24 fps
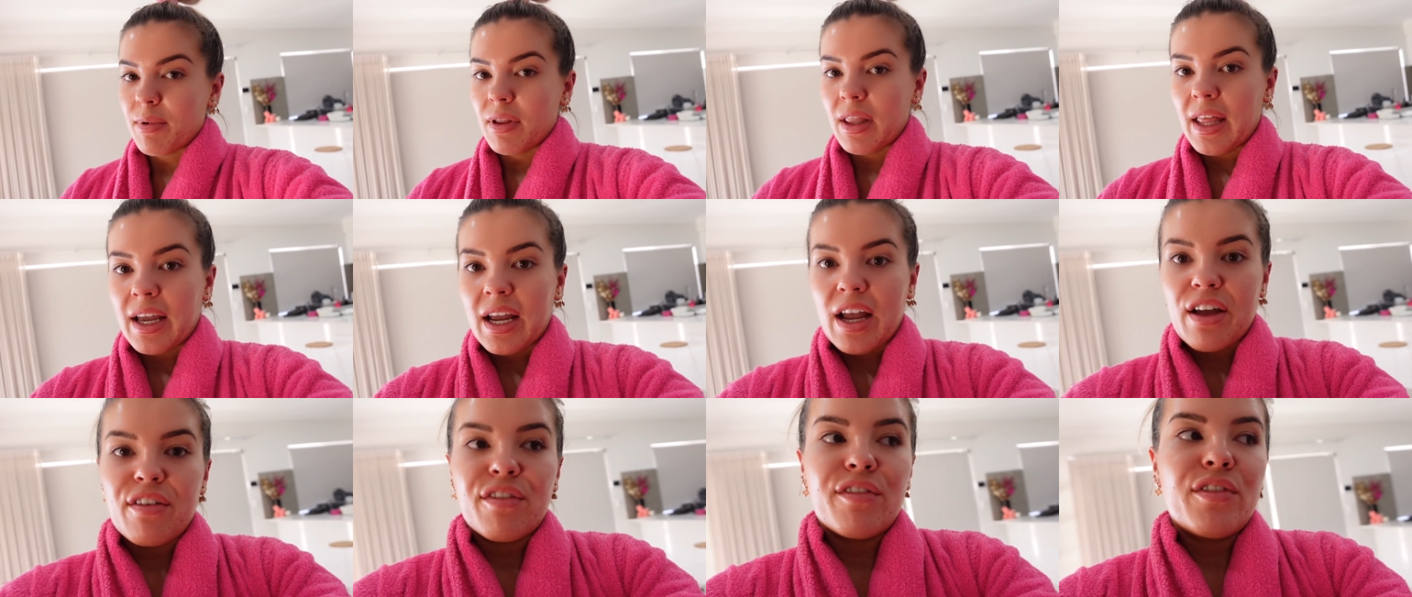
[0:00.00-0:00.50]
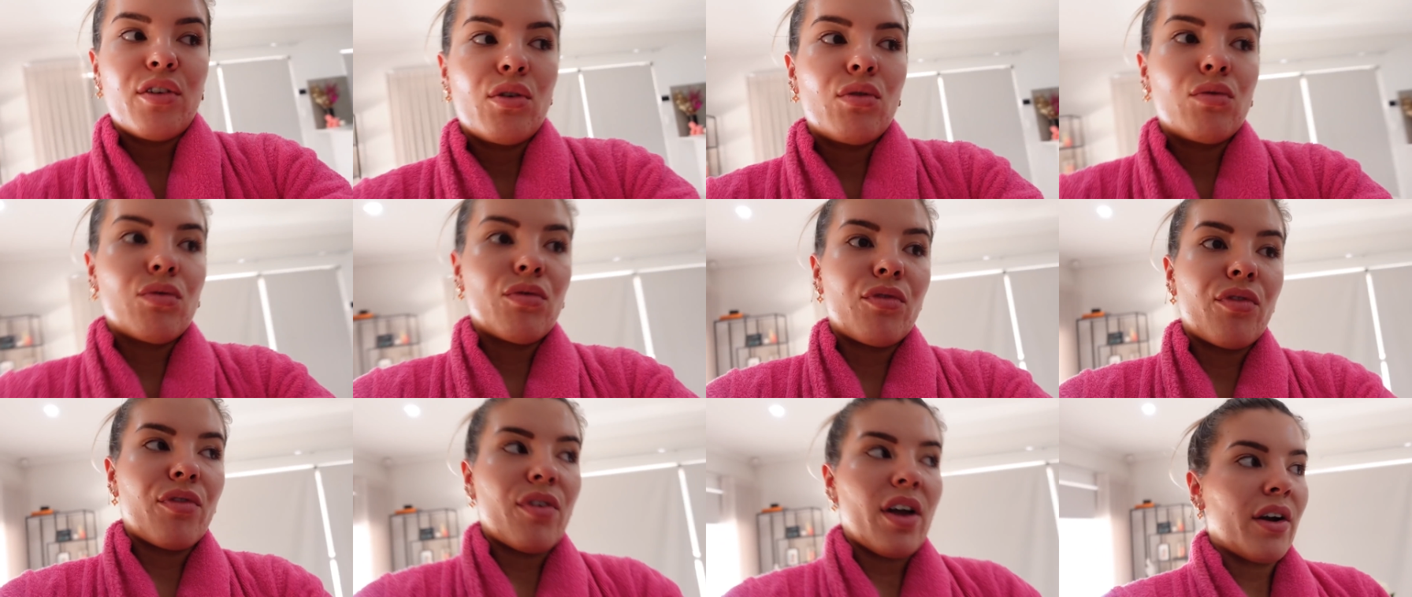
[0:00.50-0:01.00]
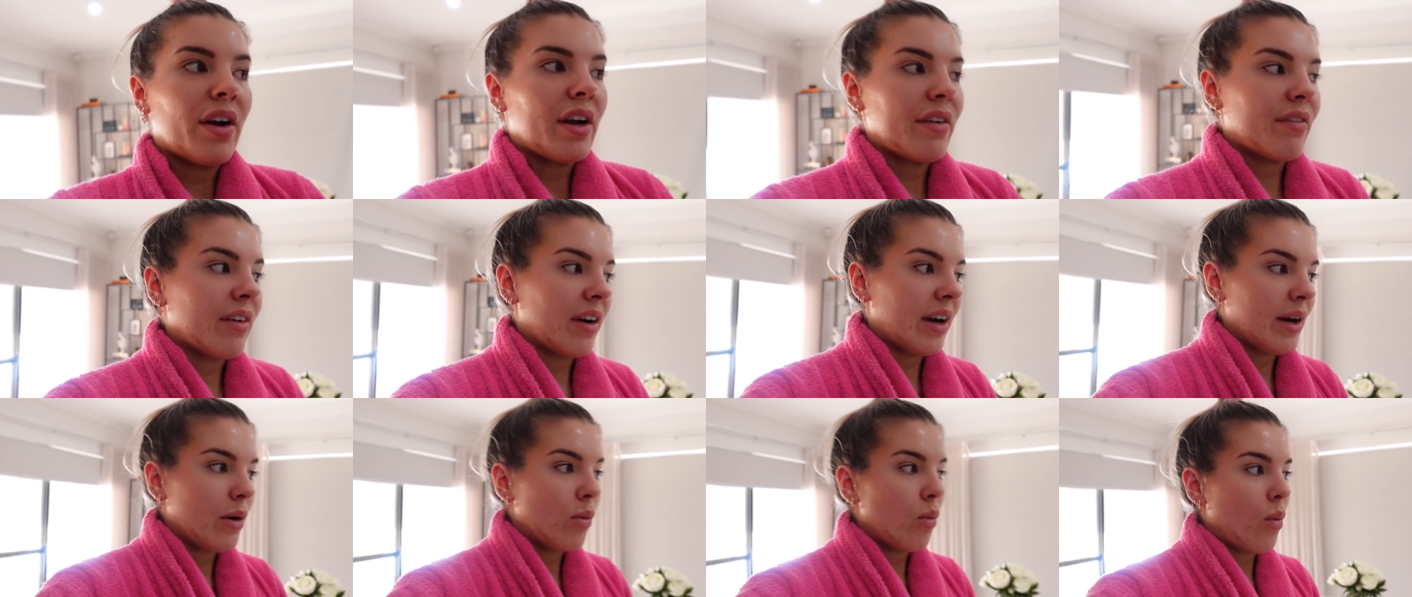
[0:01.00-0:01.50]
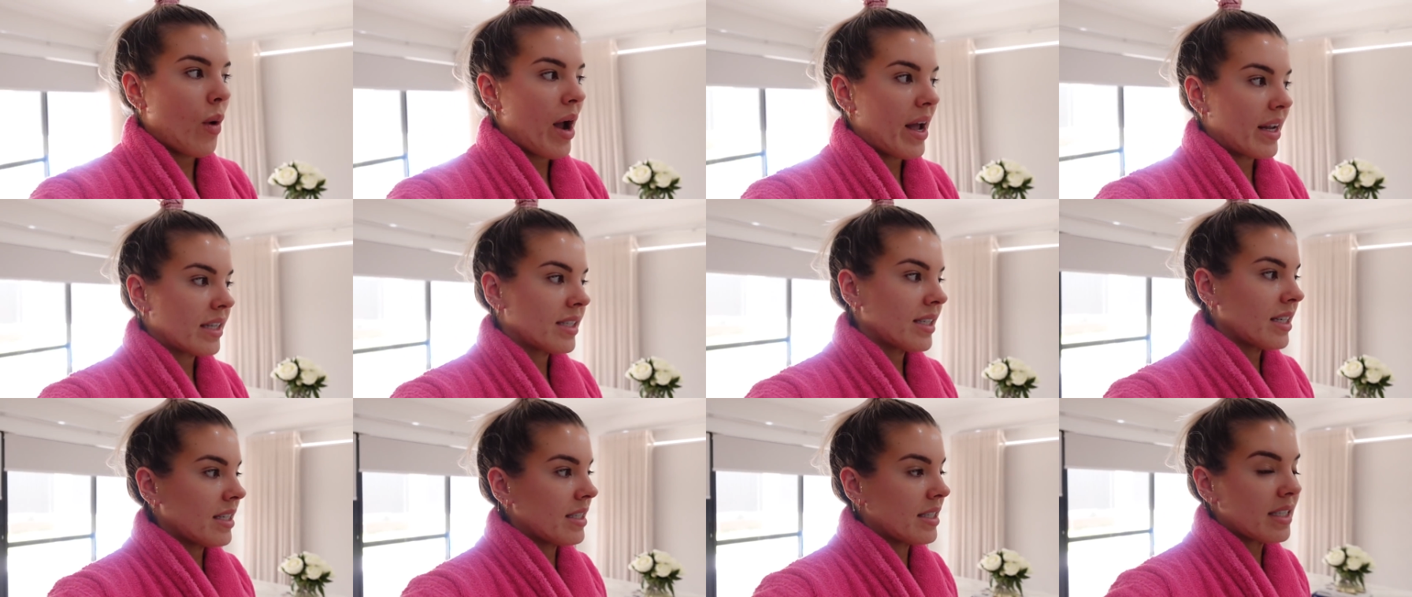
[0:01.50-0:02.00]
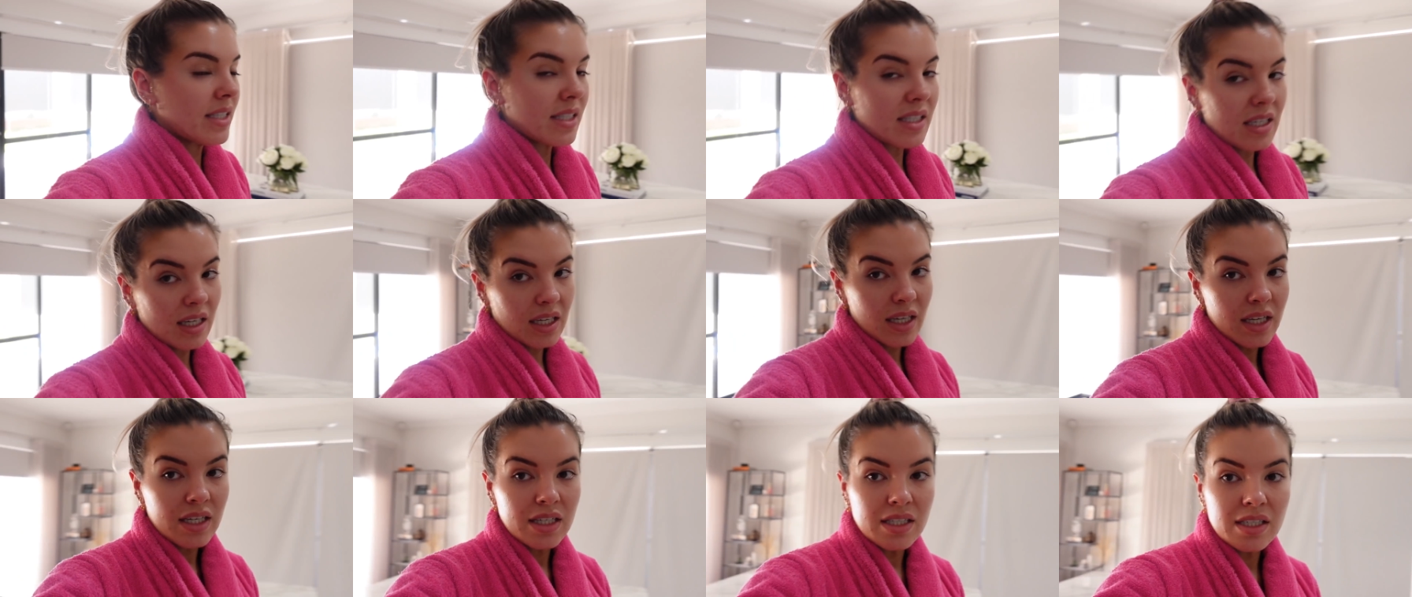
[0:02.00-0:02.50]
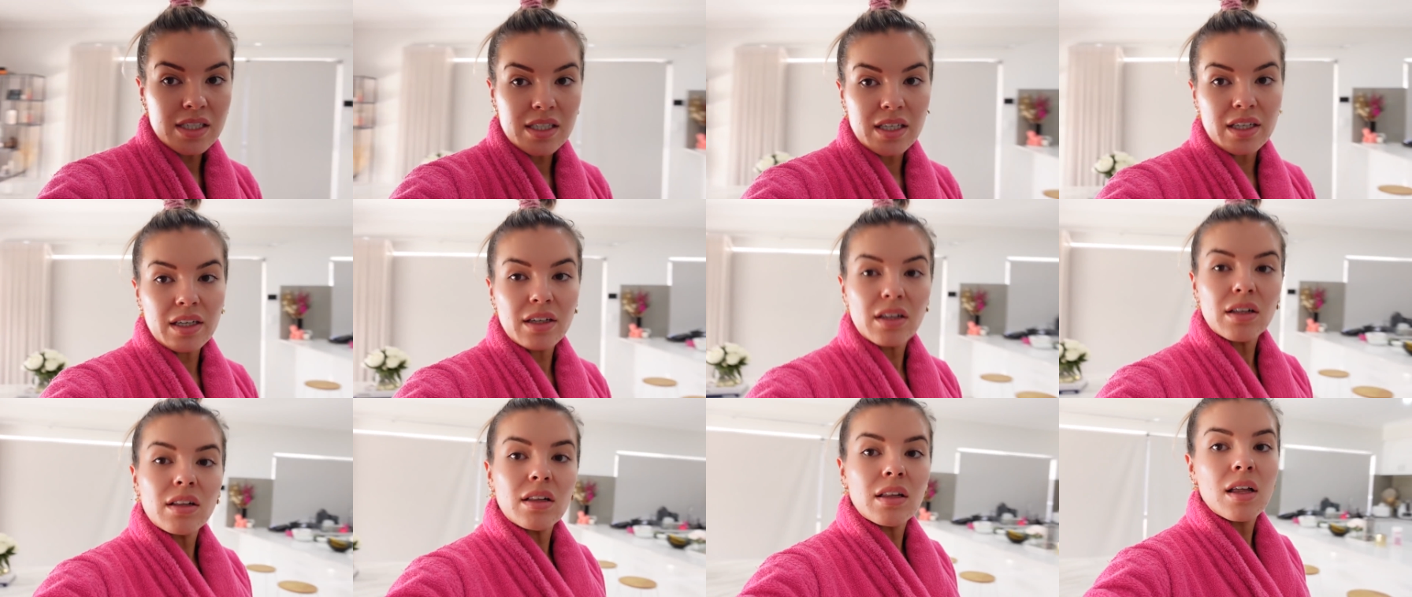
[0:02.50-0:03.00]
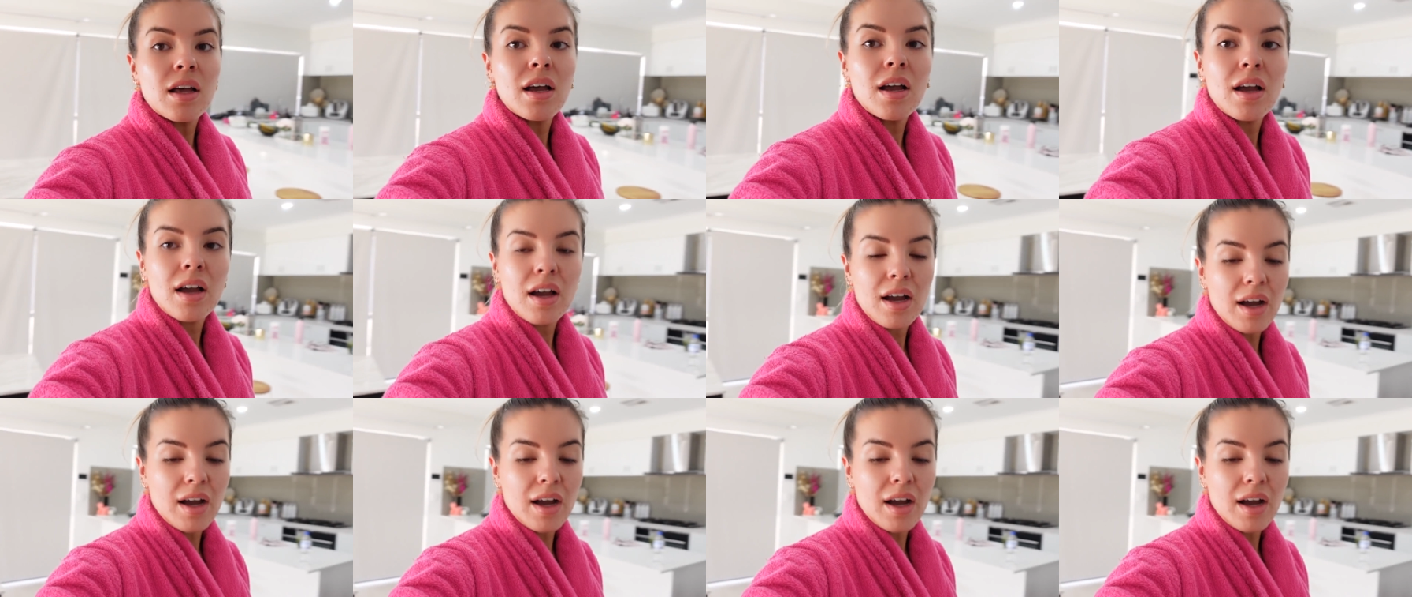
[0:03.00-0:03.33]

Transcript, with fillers: But like, I feel very, very wet and sticky still.